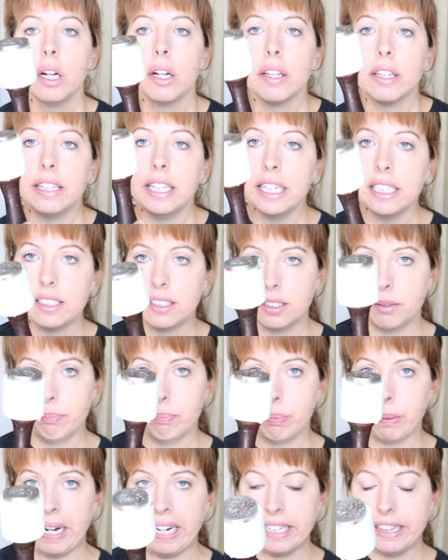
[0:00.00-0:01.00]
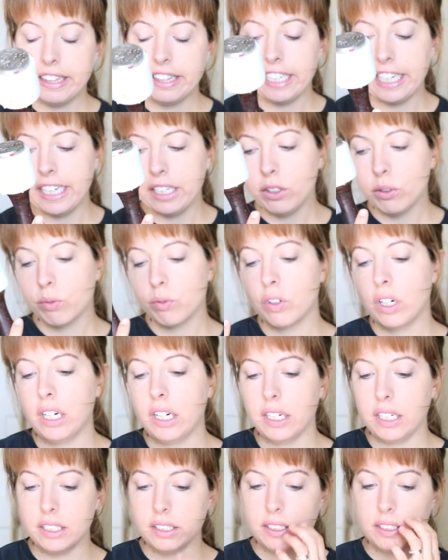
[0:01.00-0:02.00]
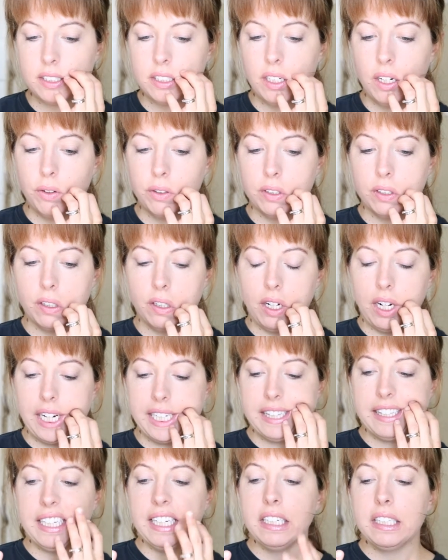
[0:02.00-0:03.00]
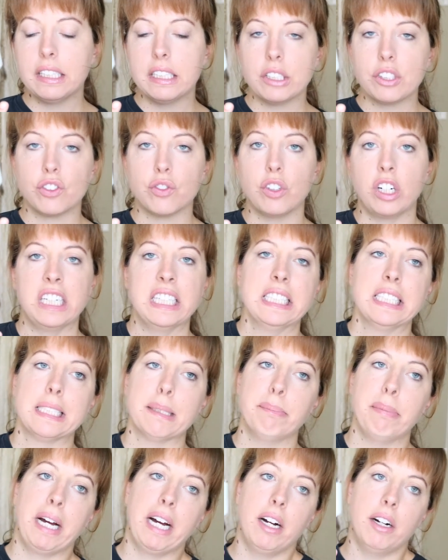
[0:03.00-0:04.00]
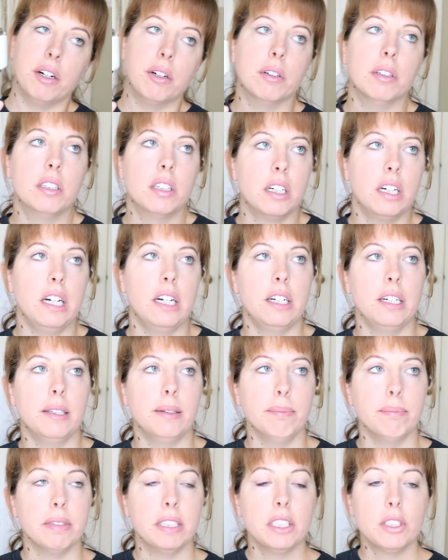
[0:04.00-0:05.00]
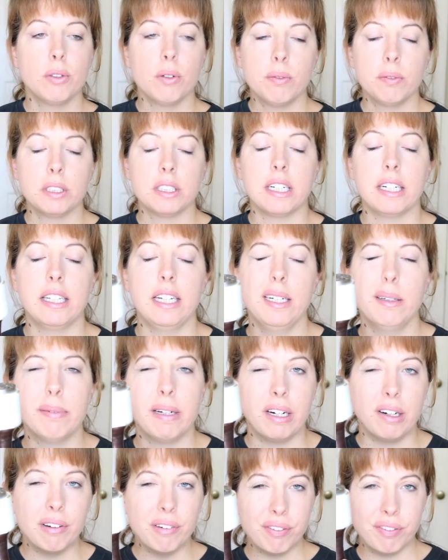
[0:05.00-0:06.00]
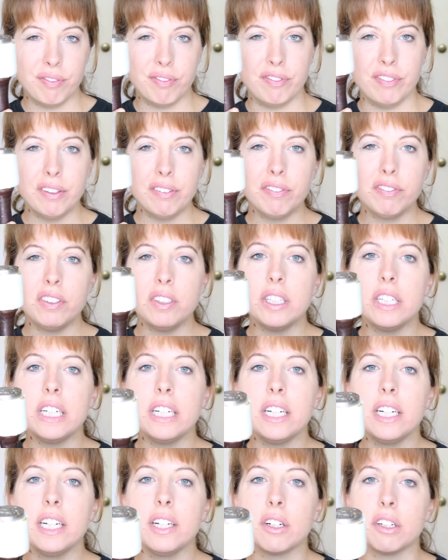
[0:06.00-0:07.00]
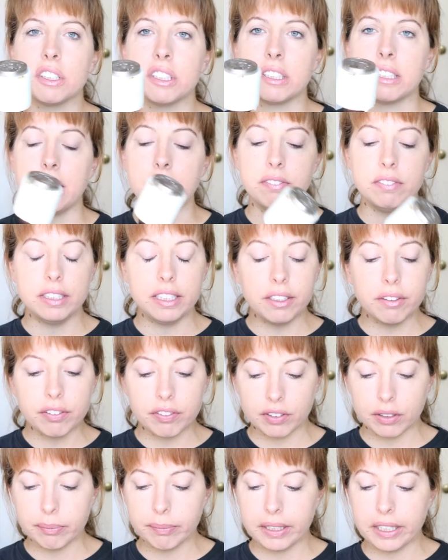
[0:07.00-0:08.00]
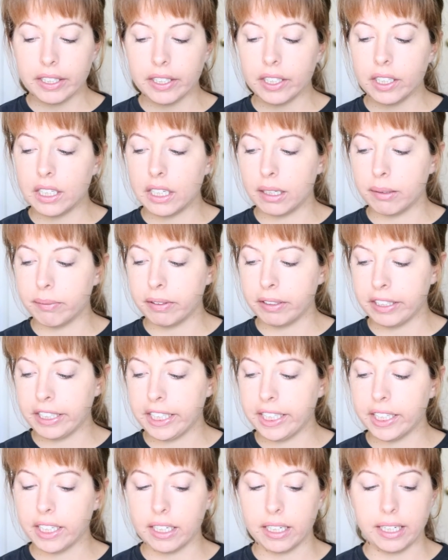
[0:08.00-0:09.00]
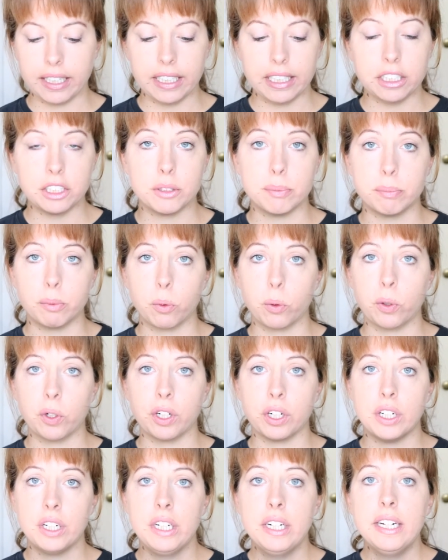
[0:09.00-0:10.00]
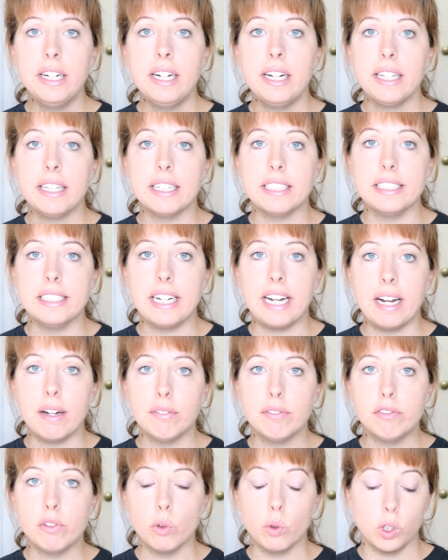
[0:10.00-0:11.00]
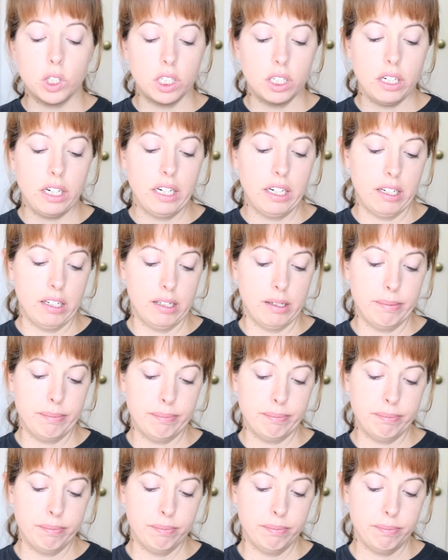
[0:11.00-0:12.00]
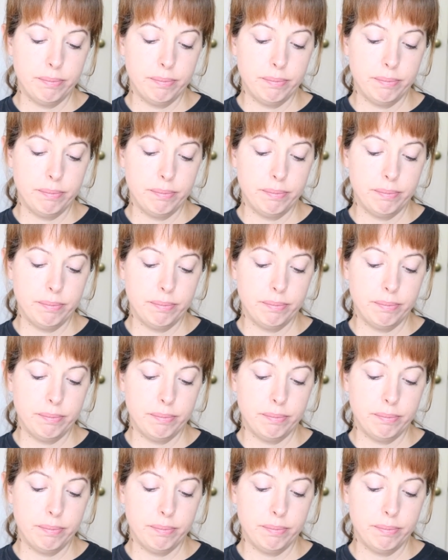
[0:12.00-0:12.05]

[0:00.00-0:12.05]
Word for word: this I think runs. Oh, I think this runs about. Um, this one was I think about 50 or 70 for me, um, elite, and I think it's more than that for um,